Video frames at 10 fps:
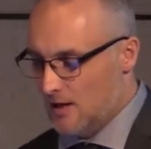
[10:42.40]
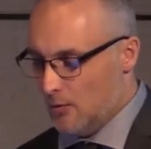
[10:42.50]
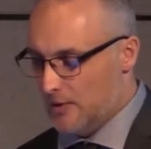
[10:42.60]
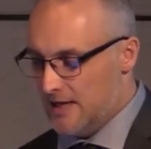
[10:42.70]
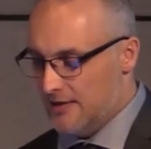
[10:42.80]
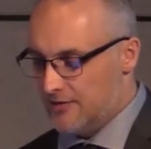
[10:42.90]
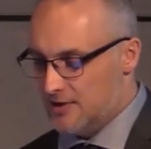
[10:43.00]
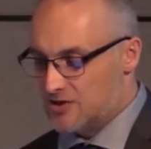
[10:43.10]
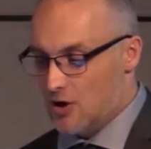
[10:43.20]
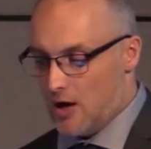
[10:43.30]
When Nathan
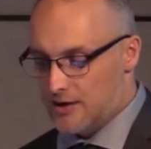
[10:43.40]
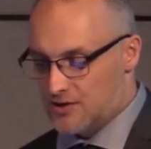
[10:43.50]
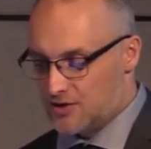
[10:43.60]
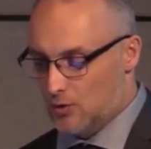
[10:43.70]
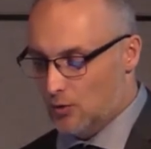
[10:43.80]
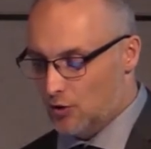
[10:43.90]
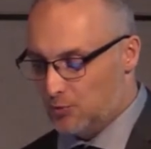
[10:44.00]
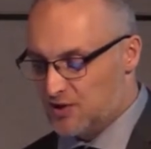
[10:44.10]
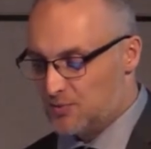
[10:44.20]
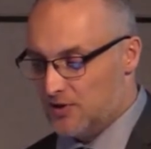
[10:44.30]
is not in school, the
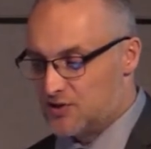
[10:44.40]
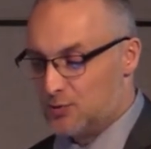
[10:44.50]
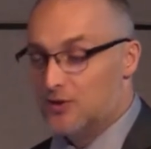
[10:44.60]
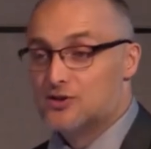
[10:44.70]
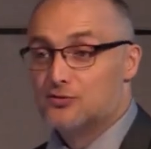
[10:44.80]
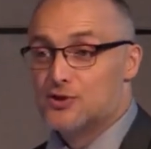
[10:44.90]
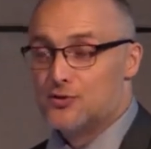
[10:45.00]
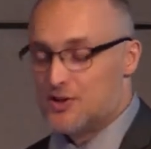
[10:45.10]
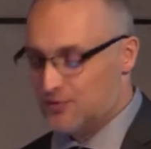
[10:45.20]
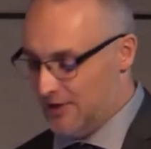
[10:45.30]
principal has a relatively
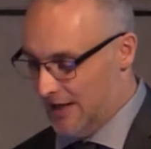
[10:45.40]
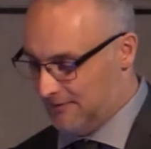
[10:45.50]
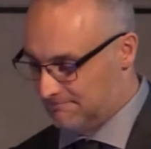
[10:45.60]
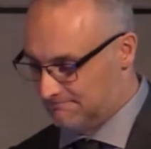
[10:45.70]
stress-free day.